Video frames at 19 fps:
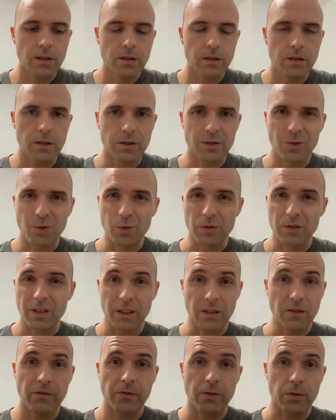it could
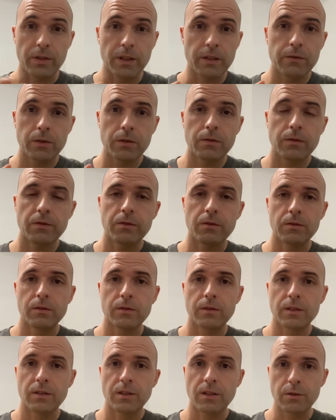take forever for
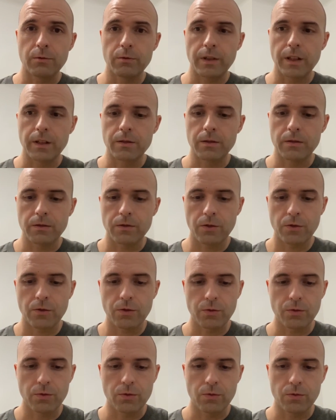the generator
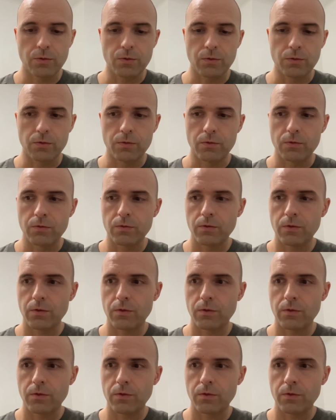to